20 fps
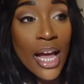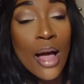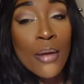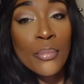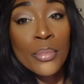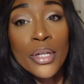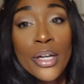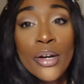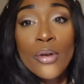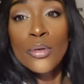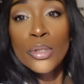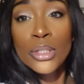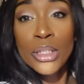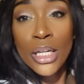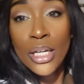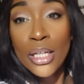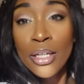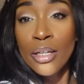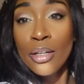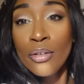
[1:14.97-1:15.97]
I'm gonna also,
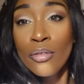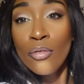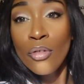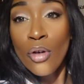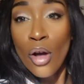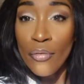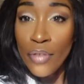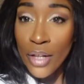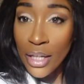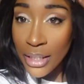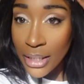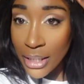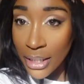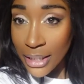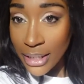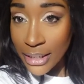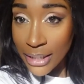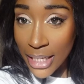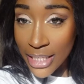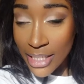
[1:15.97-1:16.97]
hopefully, i at
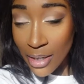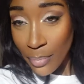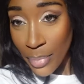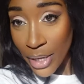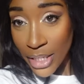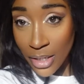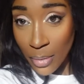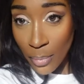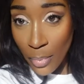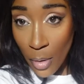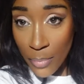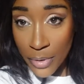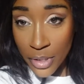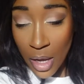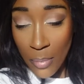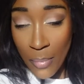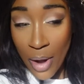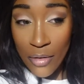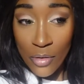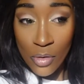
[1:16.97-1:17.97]
least get some bits and bobs,
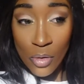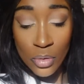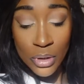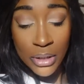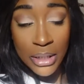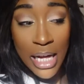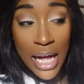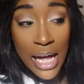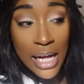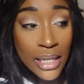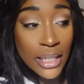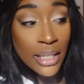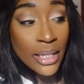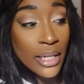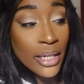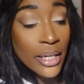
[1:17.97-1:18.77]
so I might record that.